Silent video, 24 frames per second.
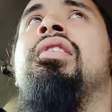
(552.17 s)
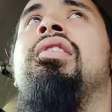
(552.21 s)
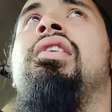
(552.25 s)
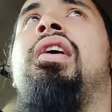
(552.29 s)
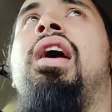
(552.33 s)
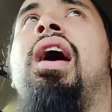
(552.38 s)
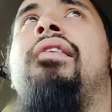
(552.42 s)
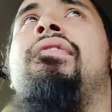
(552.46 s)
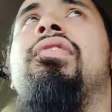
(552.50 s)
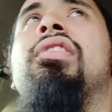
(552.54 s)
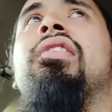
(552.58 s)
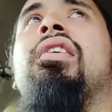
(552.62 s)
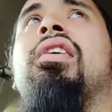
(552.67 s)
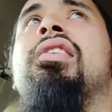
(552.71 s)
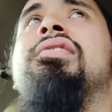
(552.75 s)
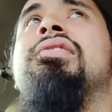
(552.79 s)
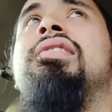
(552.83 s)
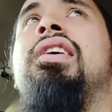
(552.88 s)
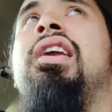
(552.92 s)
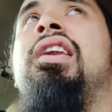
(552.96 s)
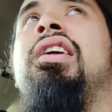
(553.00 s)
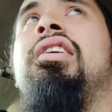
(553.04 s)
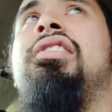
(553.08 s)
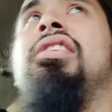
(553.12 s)
You haven't
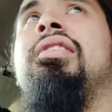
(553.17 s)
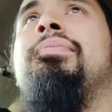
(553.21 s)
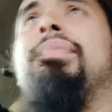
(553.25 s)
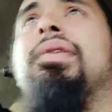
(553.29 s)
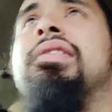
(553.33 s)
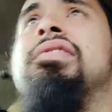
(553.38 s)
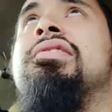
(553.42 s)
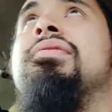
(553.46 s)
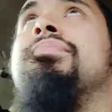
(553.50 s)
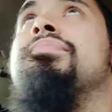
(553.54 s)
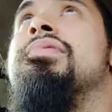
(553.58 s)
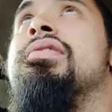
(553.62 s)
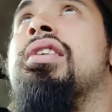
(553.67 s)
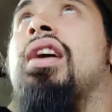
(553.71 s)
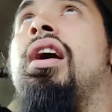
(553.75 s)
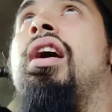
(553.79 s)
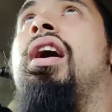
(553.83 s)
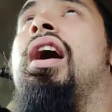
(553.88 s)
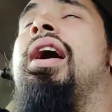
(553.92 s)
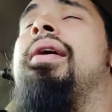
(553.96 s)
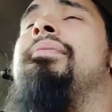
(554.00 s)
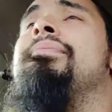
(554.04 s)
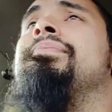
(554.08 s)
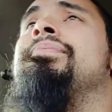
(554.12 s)
lost anything but some
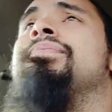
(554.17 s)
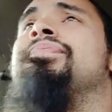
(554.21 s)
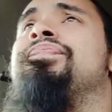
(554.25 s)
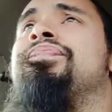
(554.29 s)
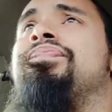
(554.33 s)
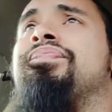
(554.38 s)
time.